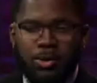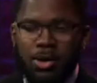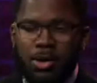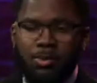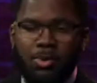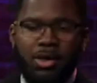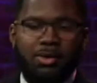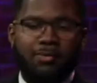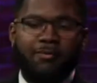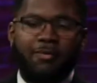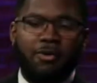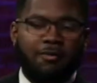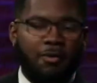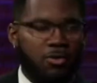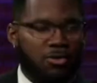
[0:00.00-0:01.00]
I mean,
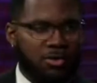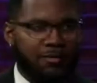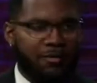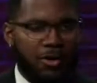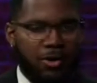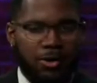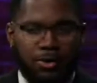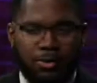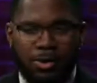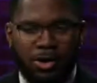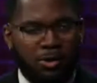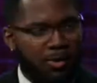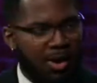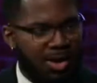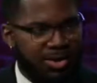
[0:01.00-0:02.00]
first of all,
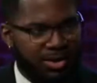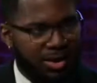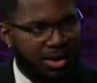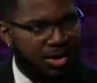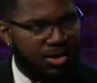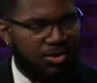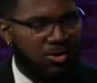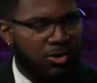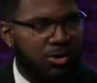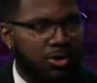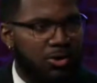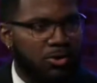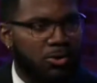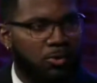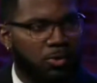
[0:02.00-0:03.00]
congratulations on your
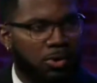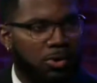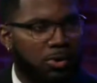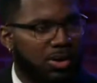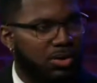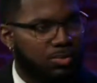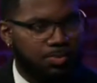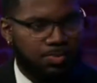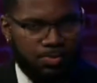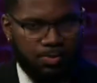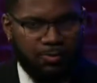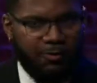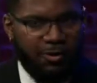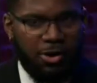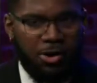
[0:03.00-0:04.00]
new role. It's
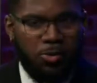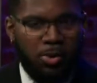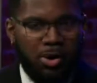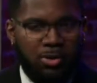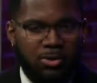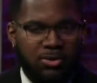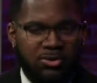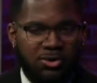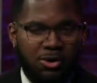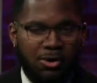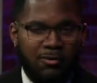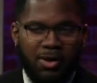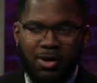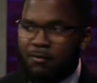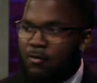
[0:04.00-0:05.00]
very well
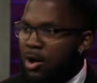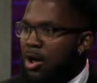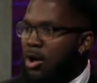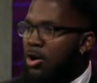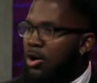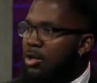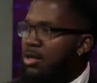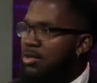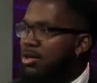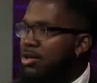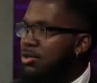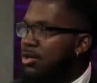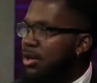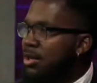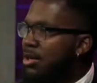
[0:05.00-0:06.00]
deserved. And for our audience here
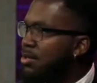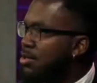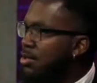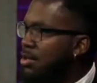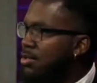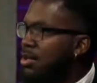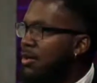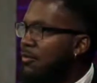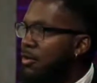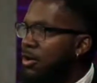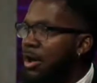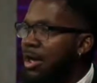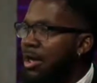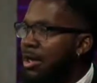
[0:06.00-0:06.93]
today, let's let's give her a hand.